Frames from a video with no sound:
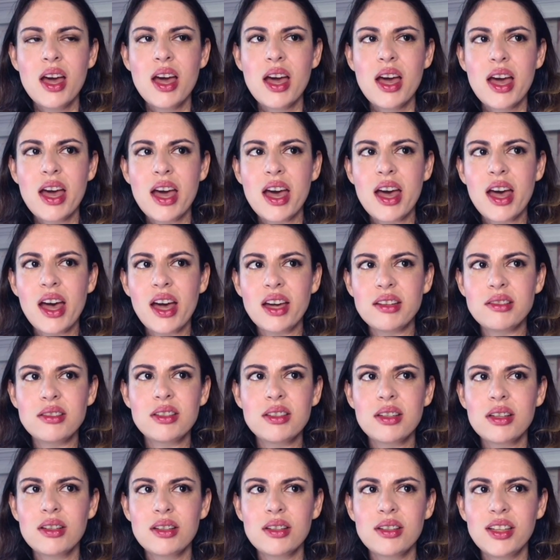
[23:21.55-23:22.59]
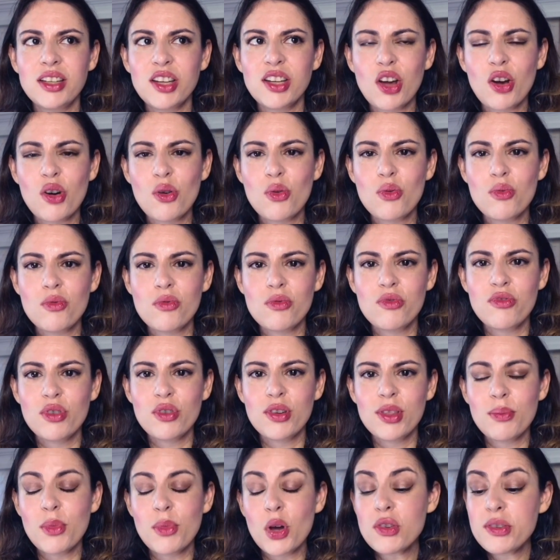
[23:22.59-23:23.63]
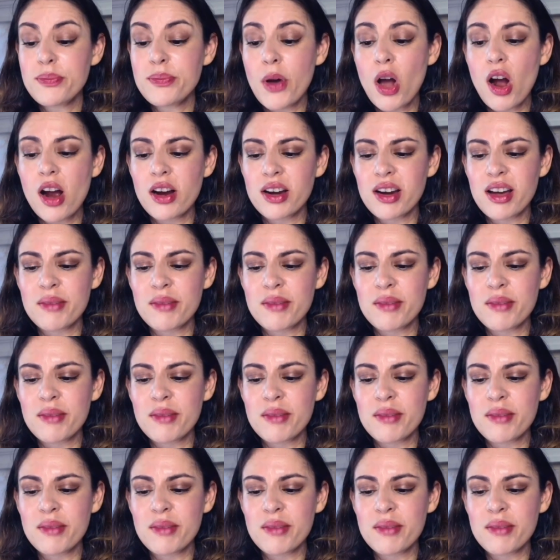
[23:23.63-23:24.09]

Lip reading: And, for the most part,